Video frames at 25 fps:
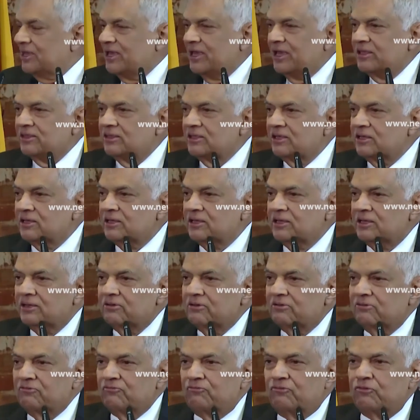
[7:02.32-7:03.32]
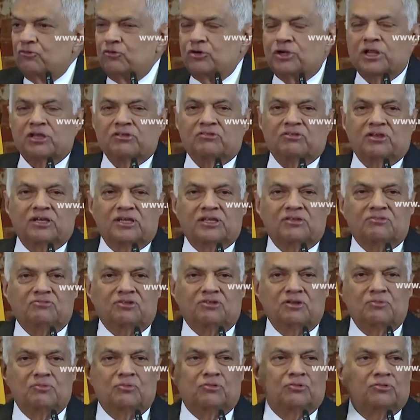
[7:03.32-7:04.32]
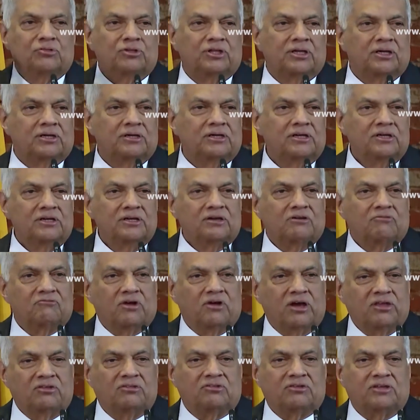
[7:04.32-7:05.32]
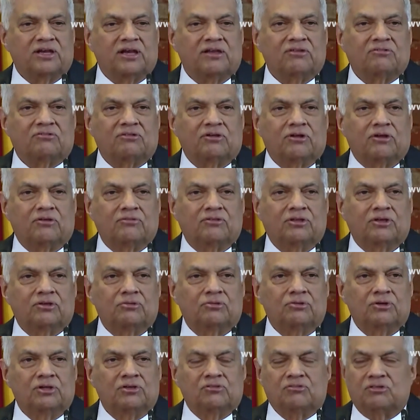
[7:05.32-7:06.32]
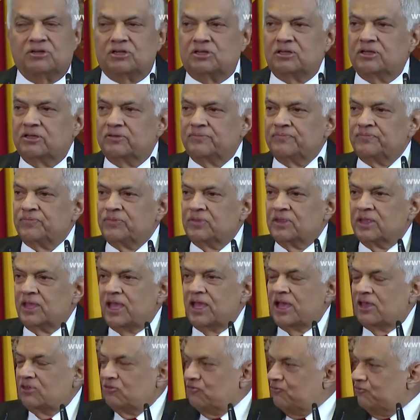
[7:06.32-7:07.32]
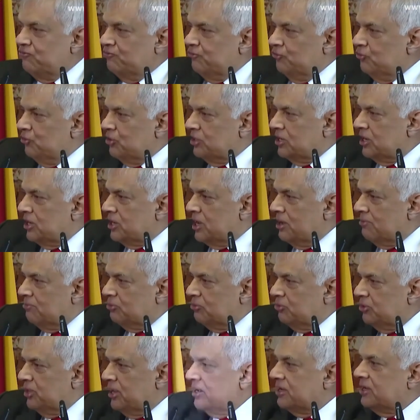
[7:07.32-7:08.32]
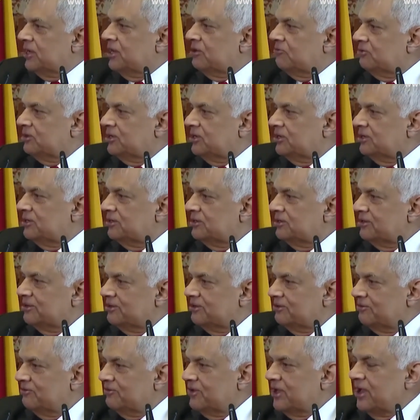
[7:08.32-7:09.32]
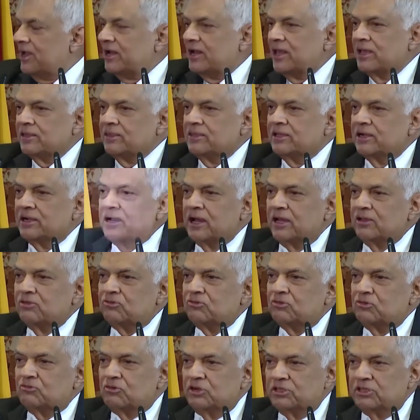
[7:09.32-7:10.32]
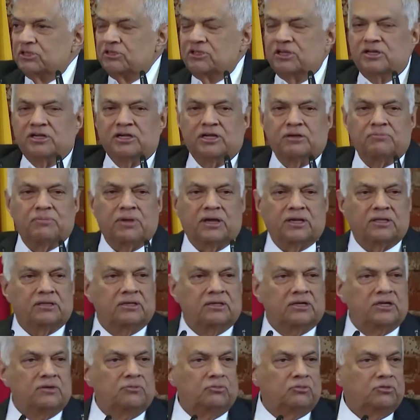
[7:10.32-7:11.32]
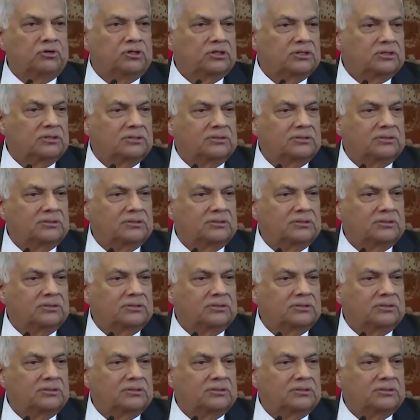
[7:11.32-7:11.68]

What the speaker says: And the FUTA says remove the Vice Chancellor of the university. Has FUTA come to that level where, like the guys who want the general manager removed?